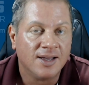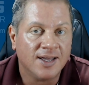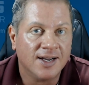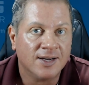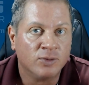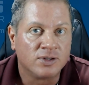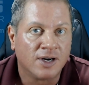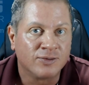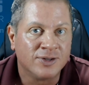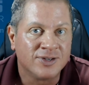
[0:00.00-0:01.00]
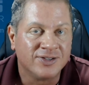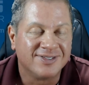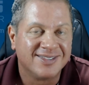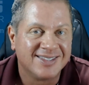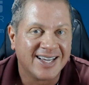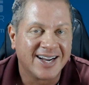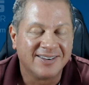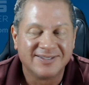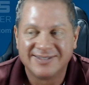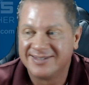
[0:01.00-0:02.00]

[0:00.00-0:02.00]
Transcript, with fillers: And uh, we'll talk with you soon. Take care.